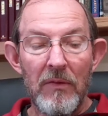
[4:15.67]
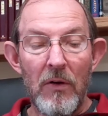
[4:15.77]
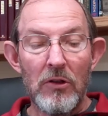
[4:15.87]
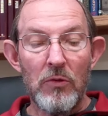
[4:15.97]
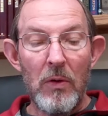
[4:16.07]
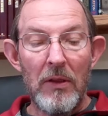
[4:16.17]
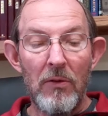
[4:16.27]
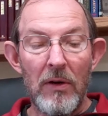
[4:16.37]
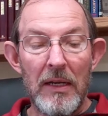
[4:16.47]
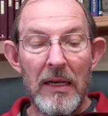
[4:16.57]
Verse
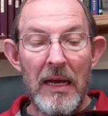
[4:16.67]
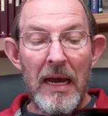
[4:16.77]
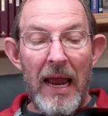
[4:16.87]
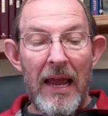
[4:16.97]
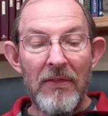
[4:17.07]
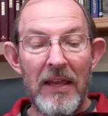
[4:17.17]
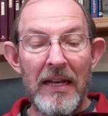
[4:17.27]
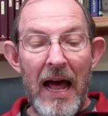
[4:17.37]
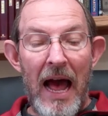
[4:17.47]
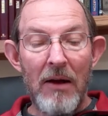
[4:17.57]
23, "And
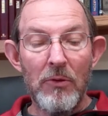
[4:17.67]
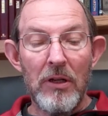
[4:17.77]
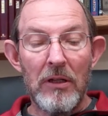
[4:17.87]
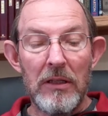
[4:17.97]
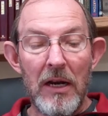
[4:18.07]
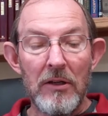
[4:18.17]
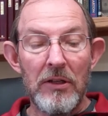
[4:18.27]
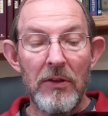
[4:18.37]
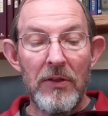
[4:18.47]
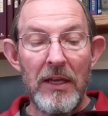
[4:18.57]
then I will declare
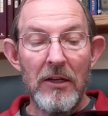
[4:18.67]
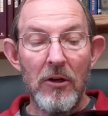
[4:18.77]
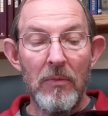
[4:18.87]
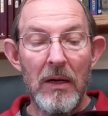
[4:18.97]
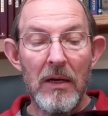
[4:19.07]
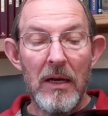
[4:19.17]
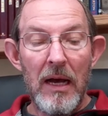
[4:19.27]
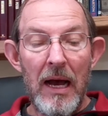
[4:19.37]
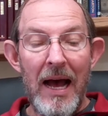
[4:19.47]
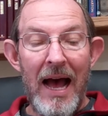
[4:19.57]
to them,
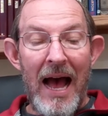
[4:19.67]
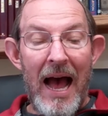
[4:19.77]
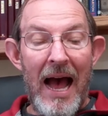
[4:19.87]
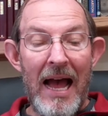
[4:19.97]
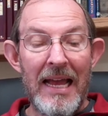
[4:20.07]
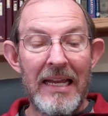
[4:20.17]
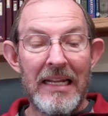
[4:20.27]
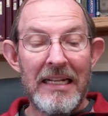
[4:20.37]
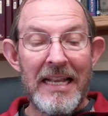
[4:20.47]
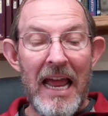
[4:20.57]
'I
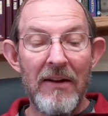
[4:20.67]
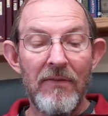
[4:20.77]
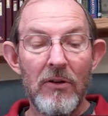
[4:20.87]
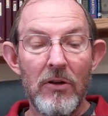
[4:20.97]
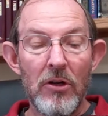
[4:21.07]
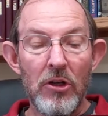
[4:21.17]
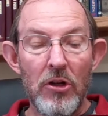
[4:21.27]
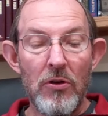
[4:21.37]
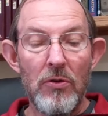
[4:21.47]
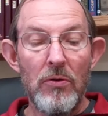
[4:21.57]
never
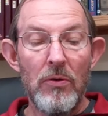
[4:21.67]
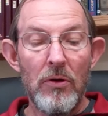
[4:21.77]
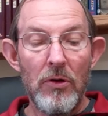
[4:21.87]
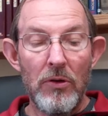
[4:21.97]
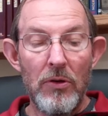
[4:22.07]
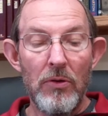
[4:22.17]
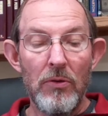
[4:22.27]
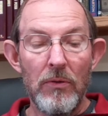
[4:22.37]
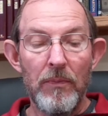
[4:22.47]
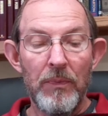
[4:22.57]
knew
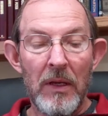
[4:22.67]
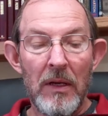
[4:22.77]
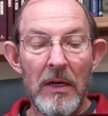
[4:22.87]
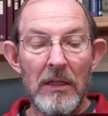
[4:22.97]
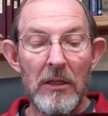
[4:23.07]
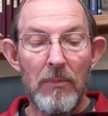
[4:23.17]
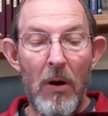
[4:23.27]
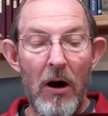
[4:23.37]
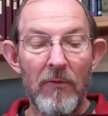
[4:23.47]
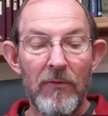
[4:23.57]
you.
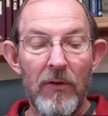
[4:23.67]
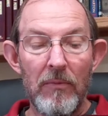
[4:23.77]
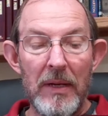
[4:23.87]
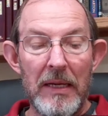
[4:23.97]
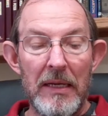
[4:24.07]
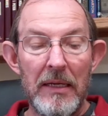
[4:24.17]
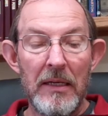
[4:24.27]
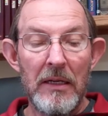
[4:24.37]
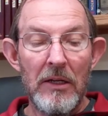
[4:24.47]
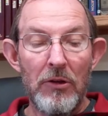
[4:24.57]
Depart from me,
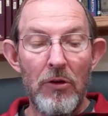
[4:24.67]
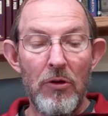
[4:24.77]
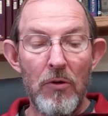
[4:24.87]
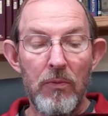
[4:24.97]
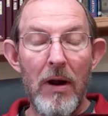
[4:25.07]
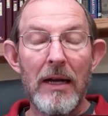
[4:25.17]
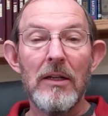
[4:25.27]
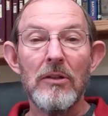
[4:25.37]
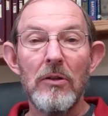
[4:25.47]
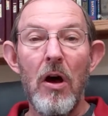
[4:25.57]
you who
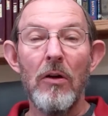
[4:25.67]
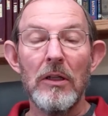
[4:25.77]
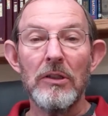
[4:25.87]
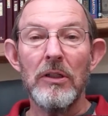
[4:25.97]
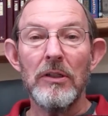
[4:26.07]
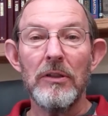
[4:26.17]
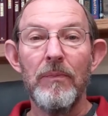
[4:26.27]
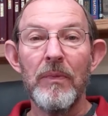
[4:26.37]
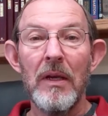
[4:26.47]
practice lawlessness.'"